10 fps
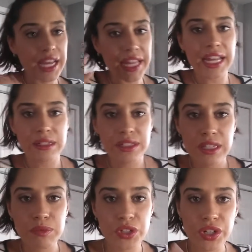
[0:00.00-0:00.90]
it ends
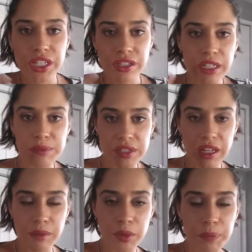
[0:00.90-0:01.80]
up turning your lips a
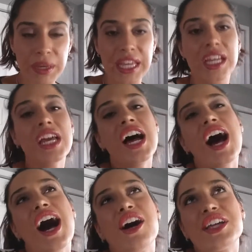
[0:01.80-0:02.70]
lot more pink.
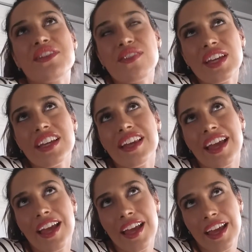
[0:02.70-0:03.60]
I'll give it
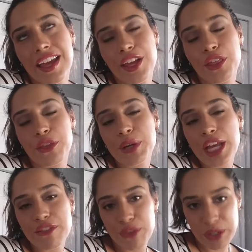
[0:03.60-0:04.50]
a 3
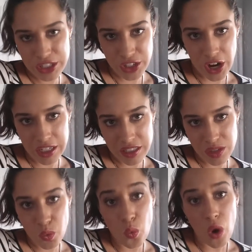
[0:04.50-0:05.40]
out of 4
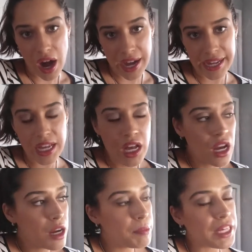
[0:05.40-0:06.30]
stars. Why?
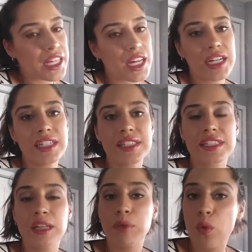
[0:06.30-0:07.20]

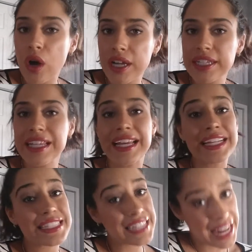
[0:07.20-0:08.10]
Because number one,
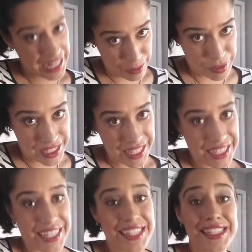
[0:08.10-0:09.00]
it's not a
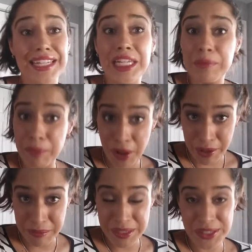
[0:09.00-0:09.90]
lipstick. It is a lip
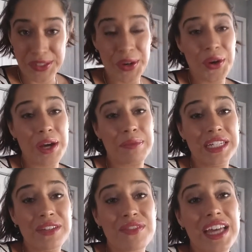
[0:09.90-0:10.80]
balm. So I
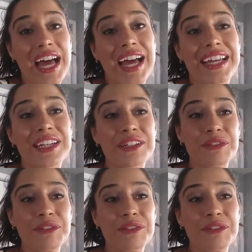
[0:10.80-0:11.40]
believe that